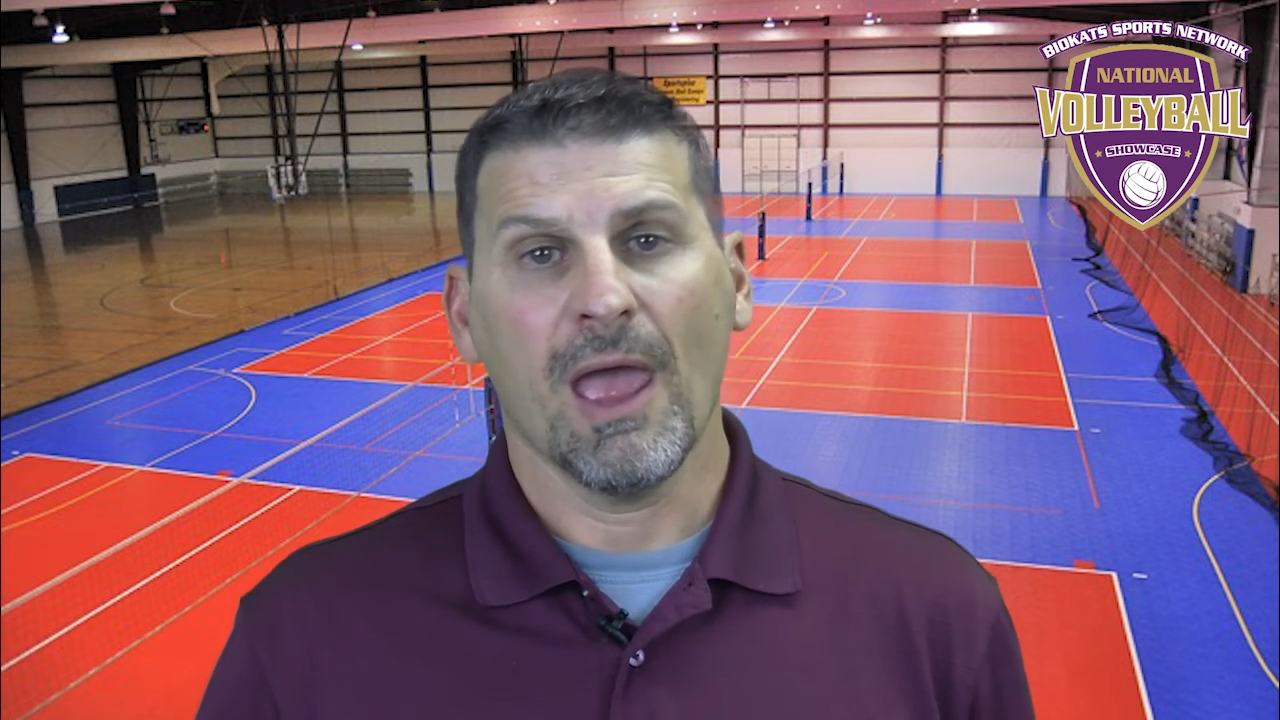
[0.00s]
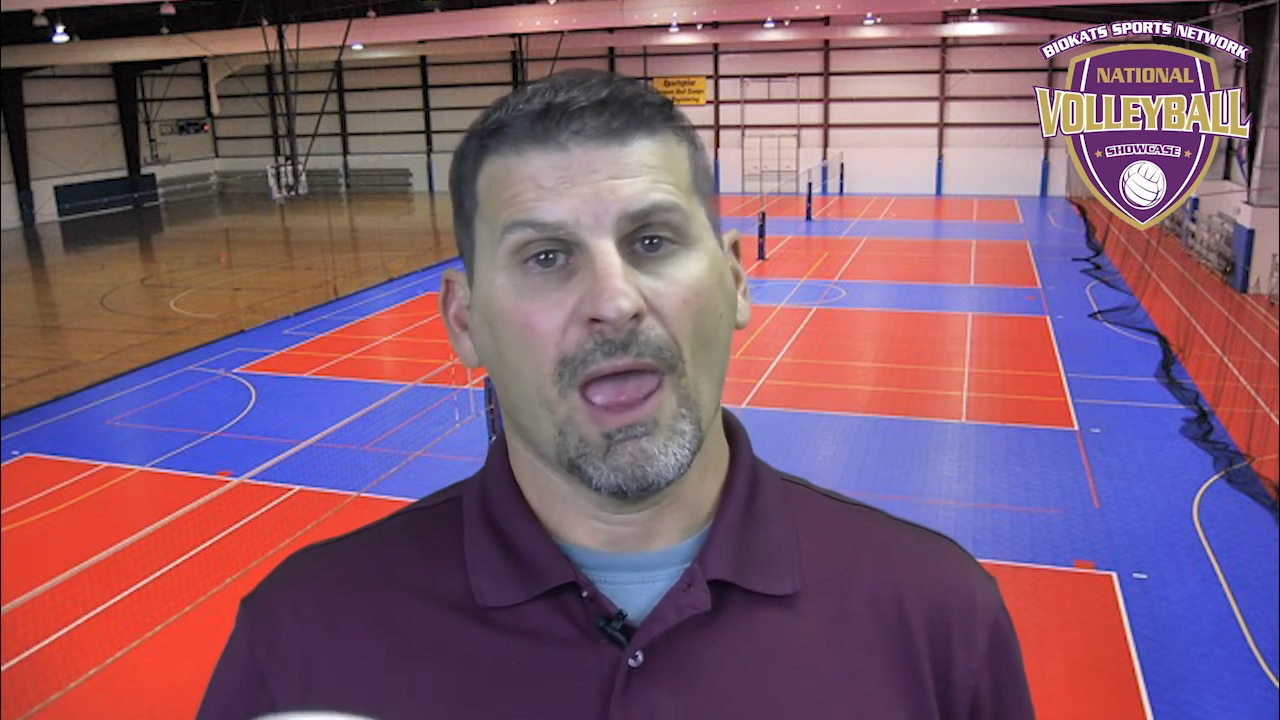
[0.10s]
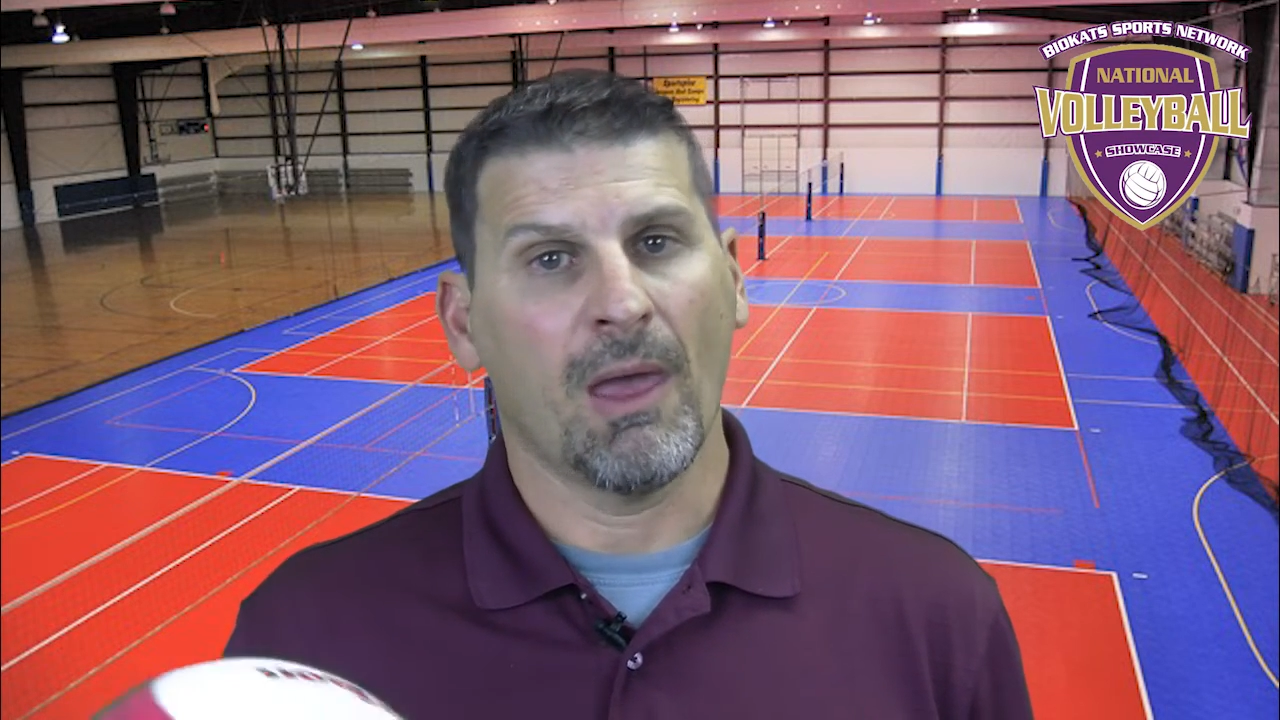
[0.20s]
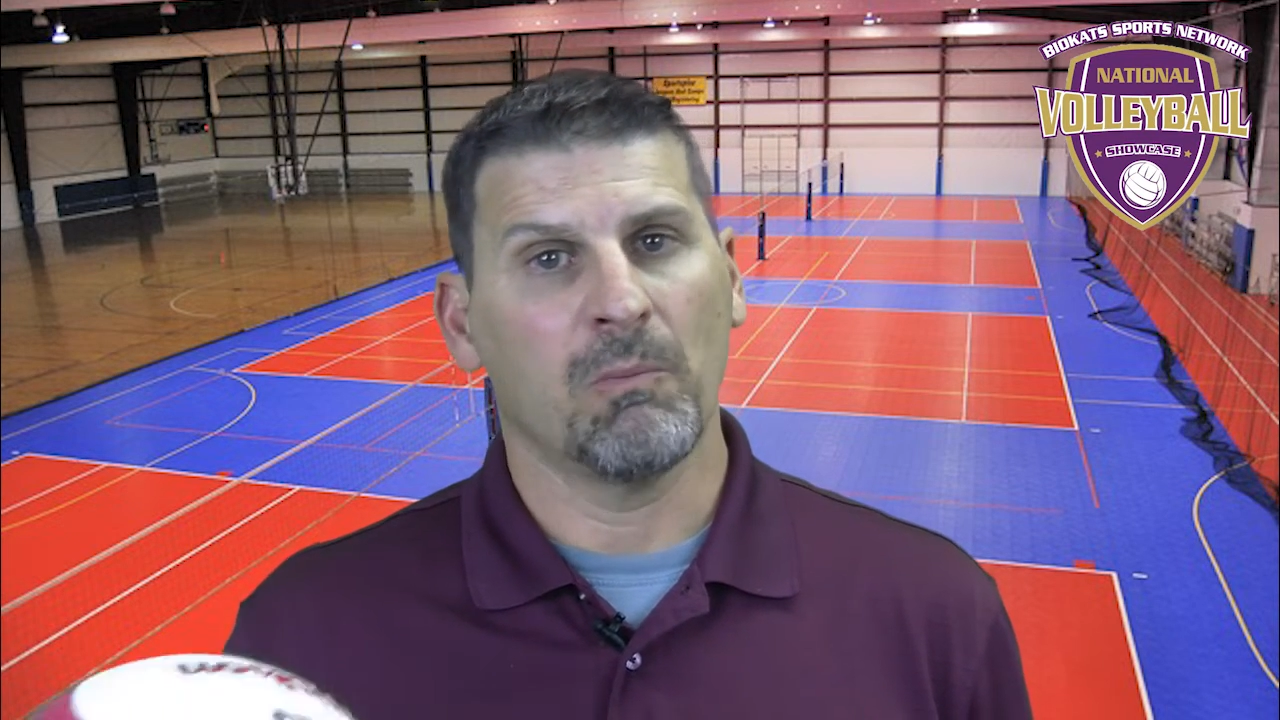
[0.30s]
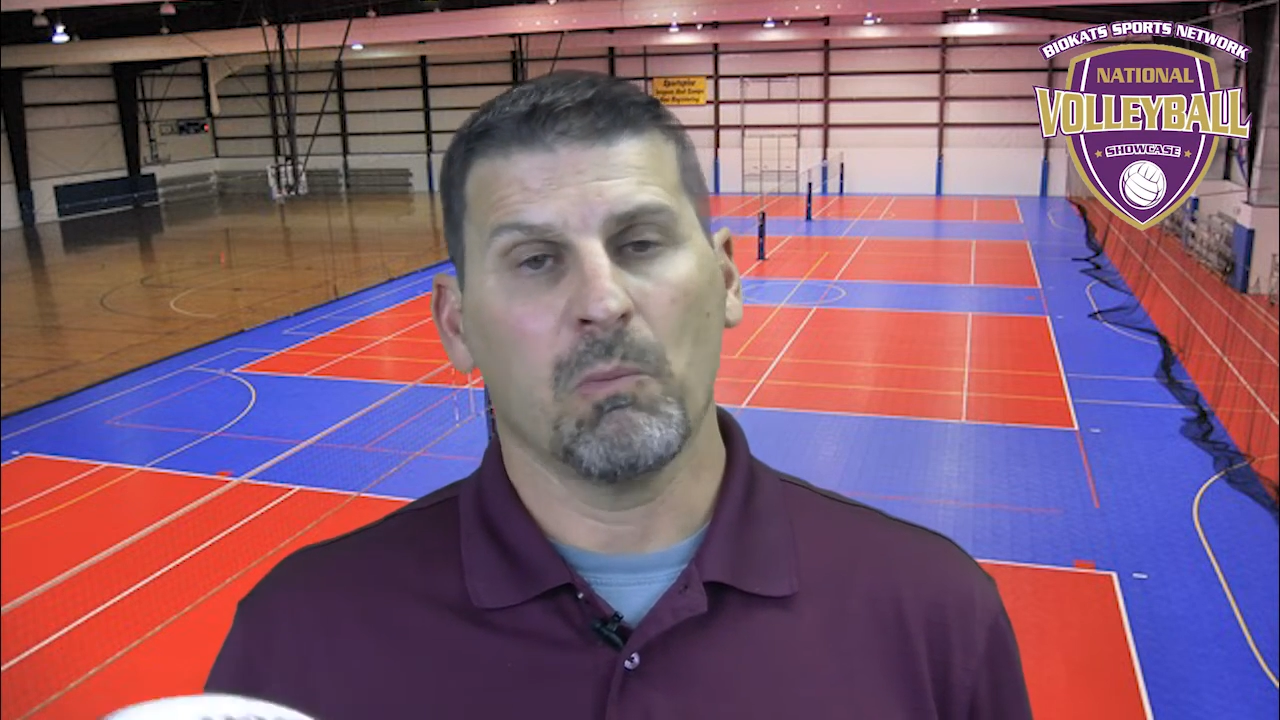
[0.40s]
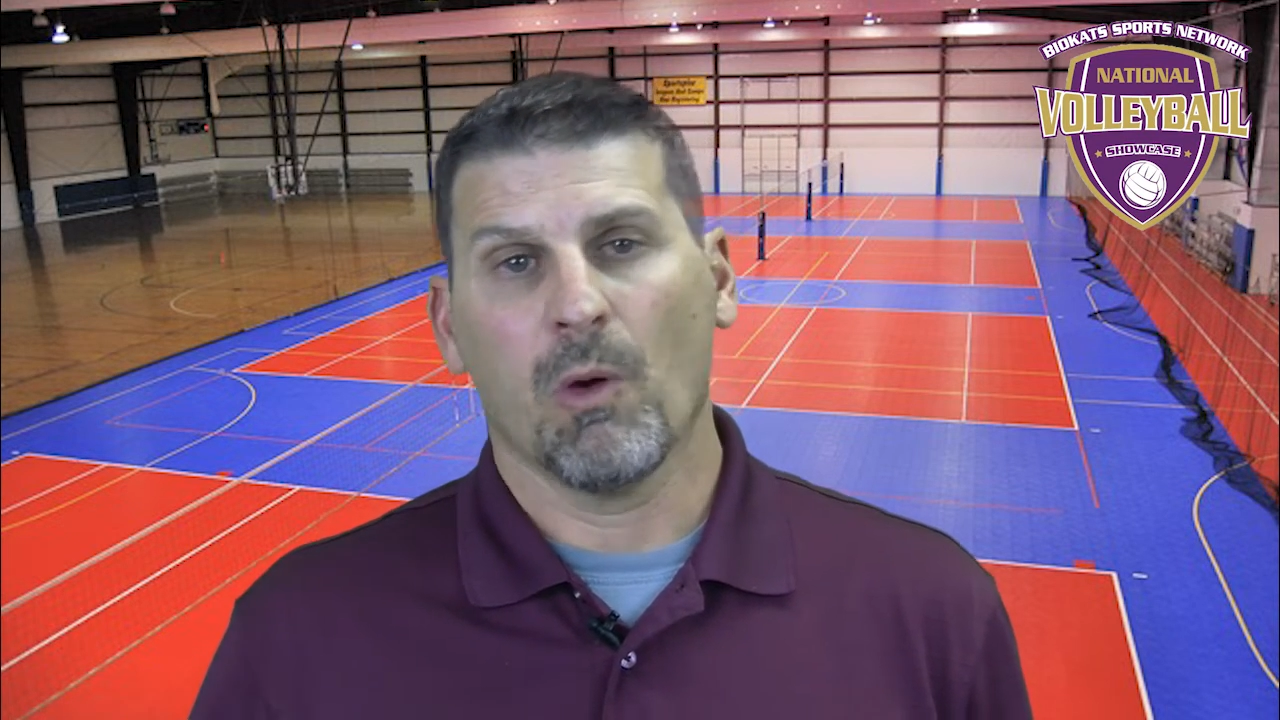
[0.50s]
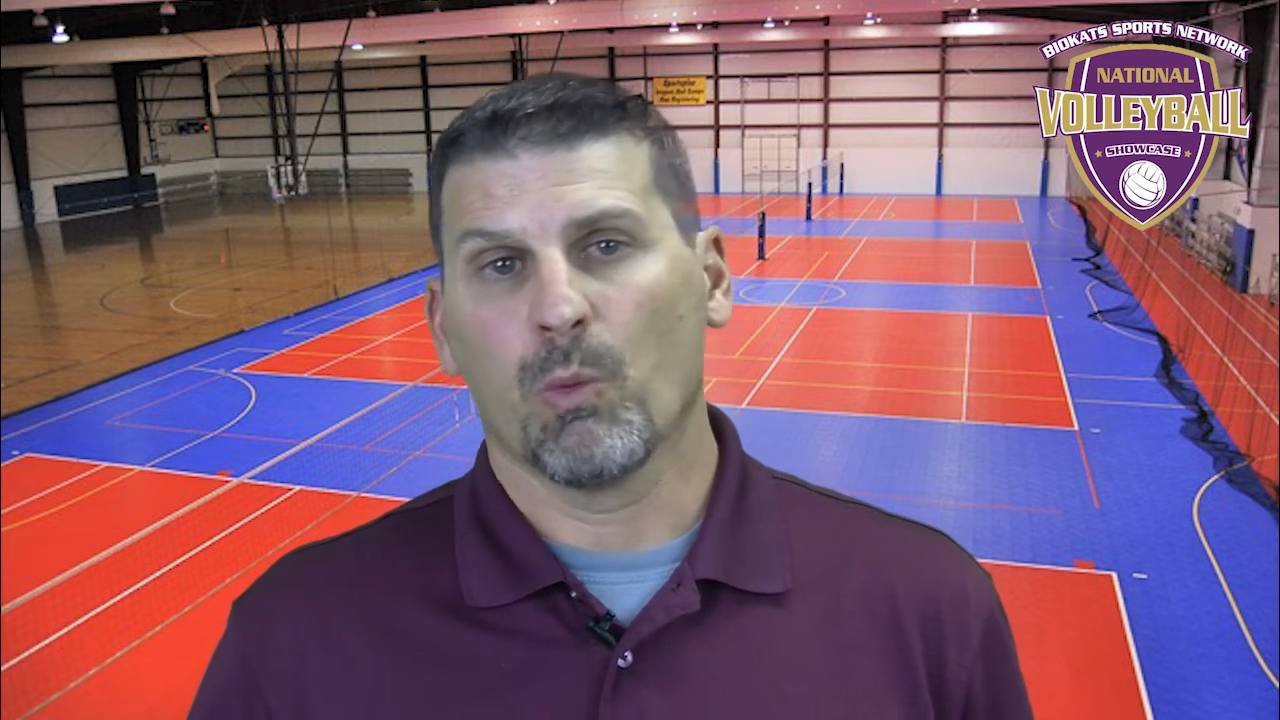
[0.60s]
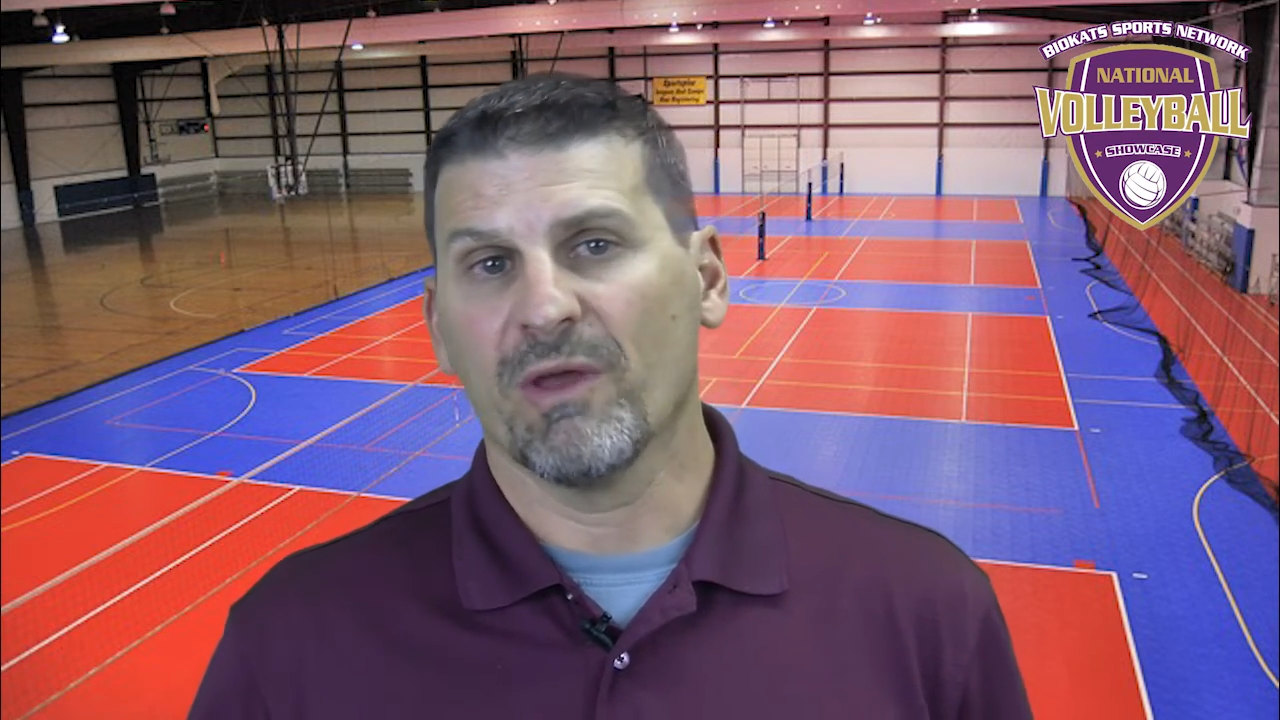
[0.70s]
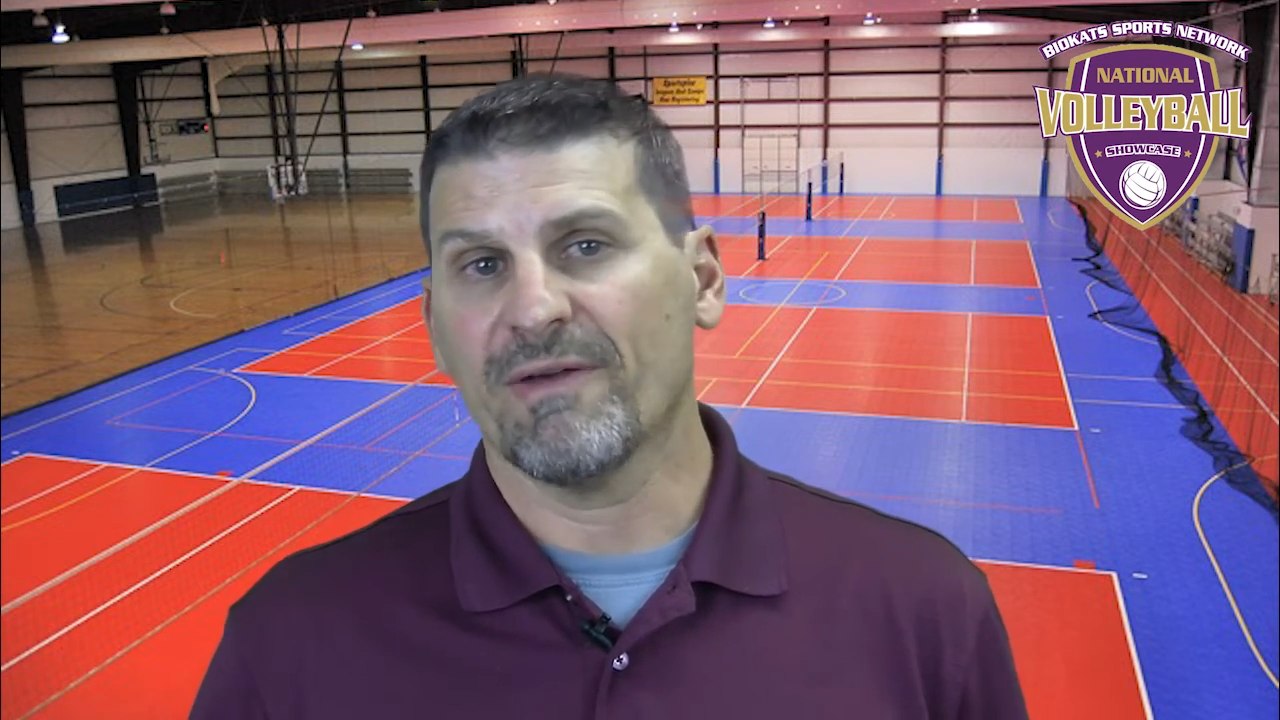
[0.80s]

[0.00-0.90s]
and we've